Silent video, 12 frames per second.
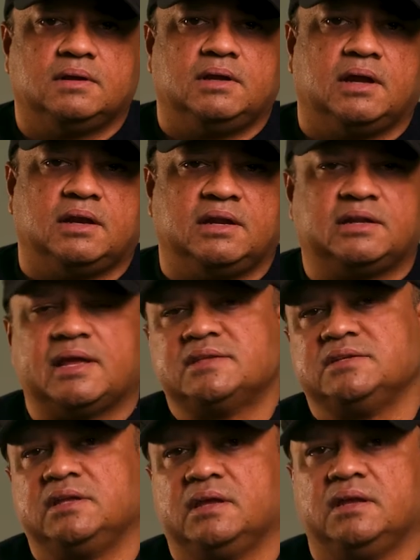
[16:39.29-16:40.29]
And it
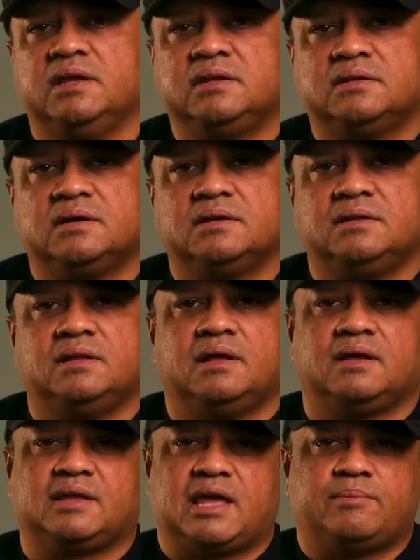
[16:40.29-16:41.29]
has internal
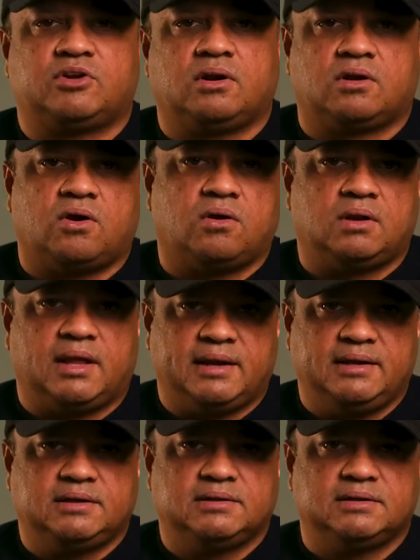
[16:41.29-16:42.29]
camera raw
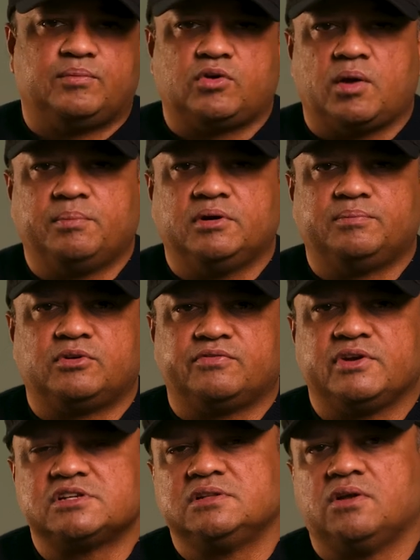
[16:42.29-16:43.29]
light, proper
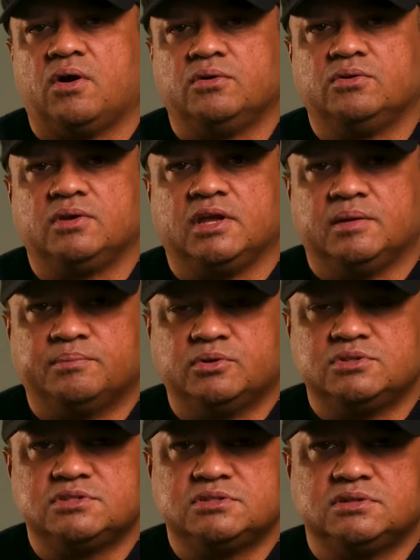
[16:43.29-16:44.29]
professional audio
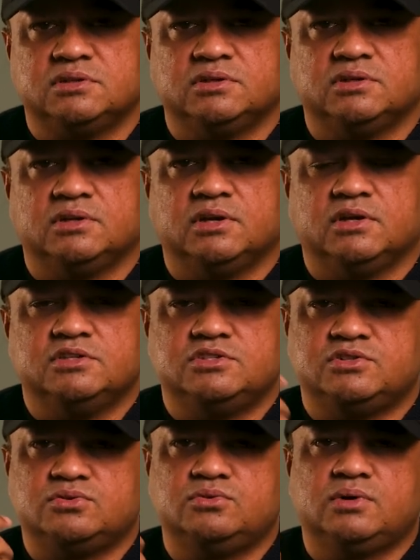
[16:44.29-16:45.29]
inputs,
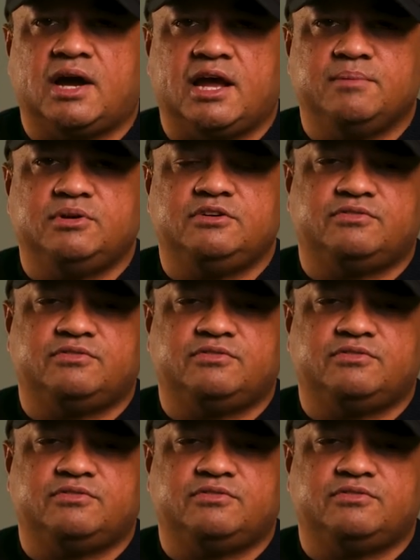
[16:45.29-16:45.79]
true hybrid